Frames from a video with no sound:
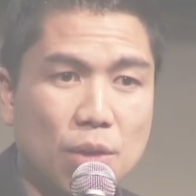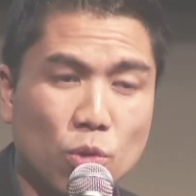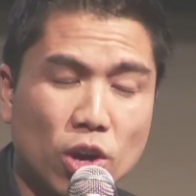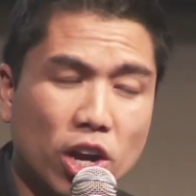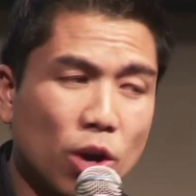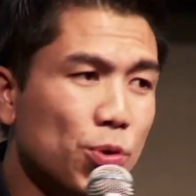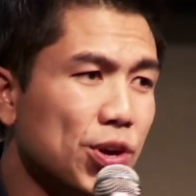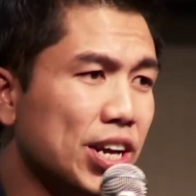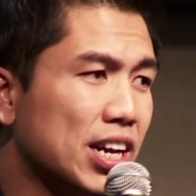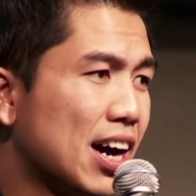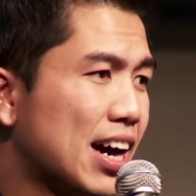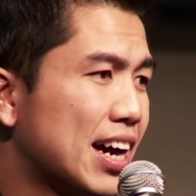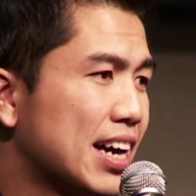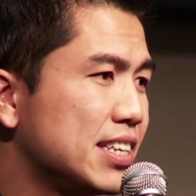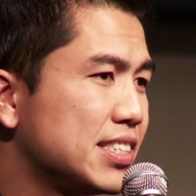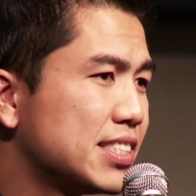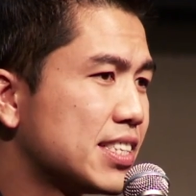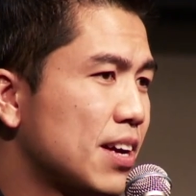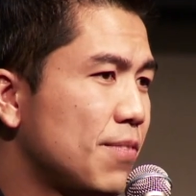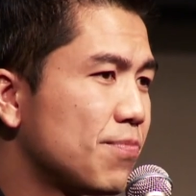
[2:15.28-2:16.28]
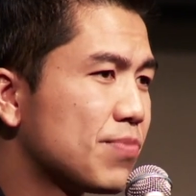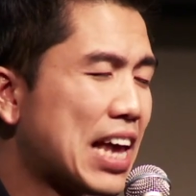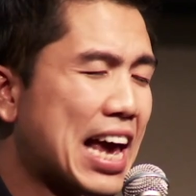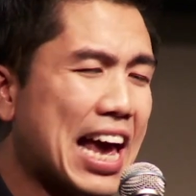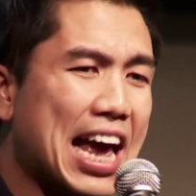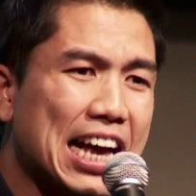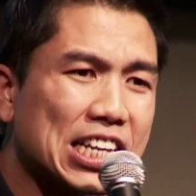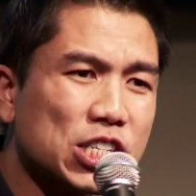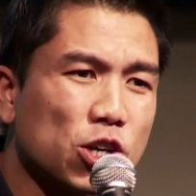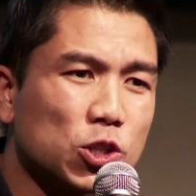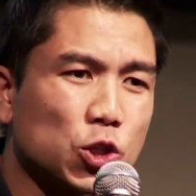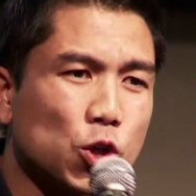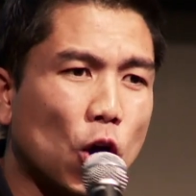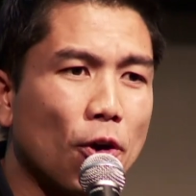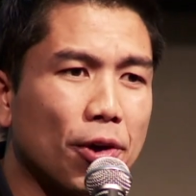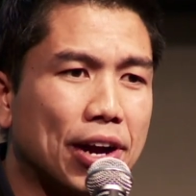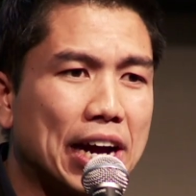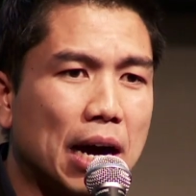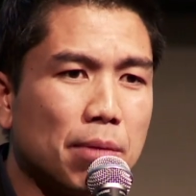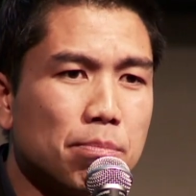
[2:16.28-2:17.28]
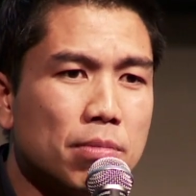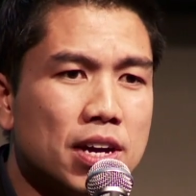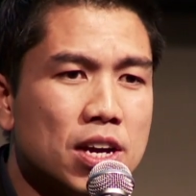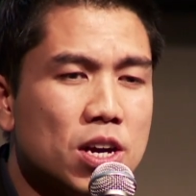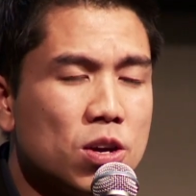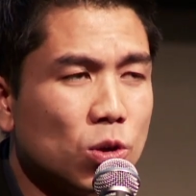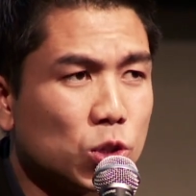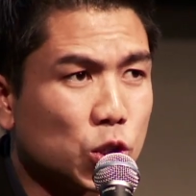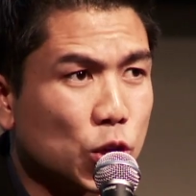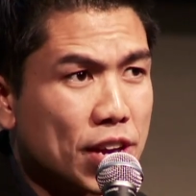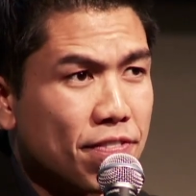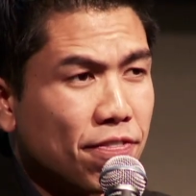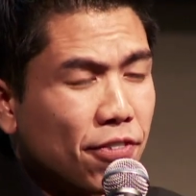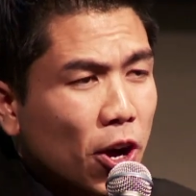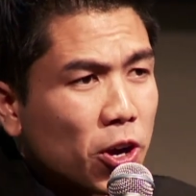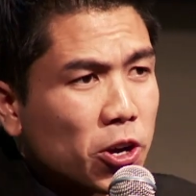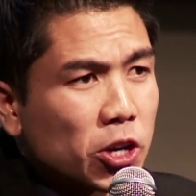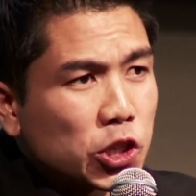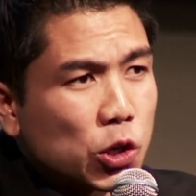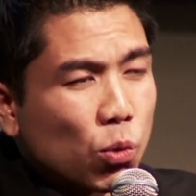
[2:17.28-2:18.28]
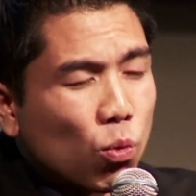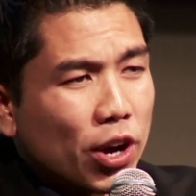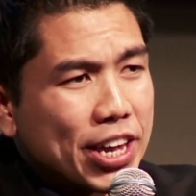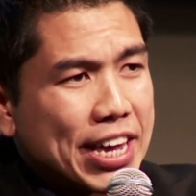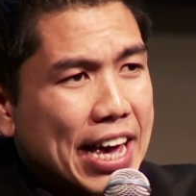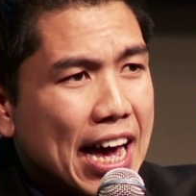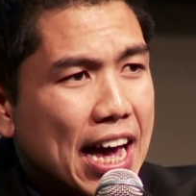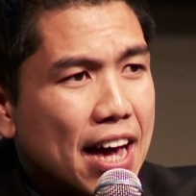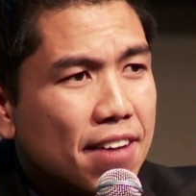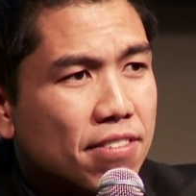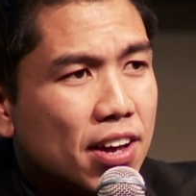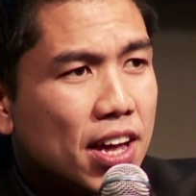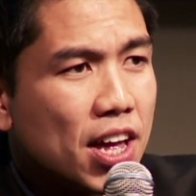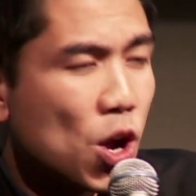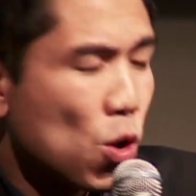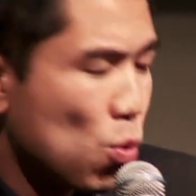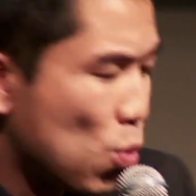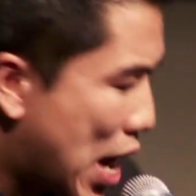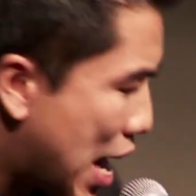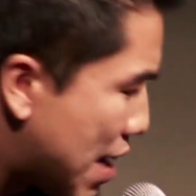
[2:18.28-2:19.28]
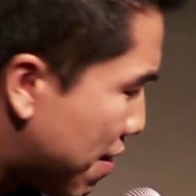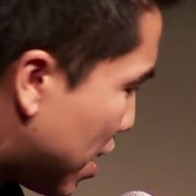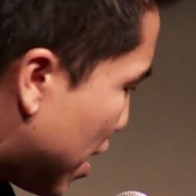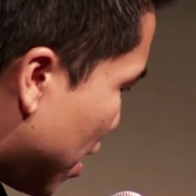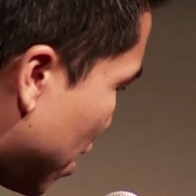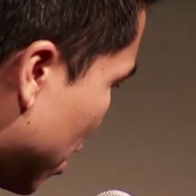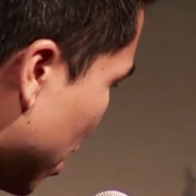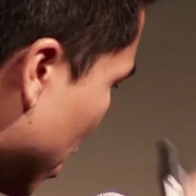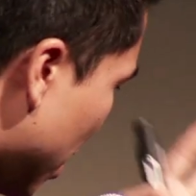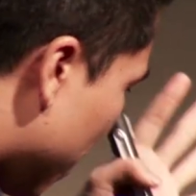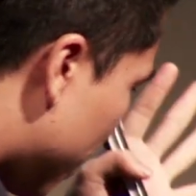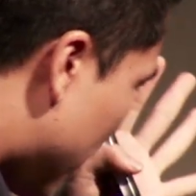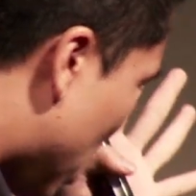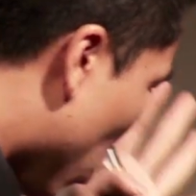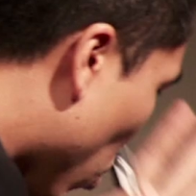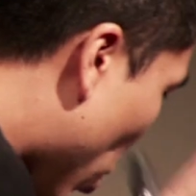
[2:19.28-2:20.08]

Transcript: What I realised as I was growing up is when you focus on what you have rather than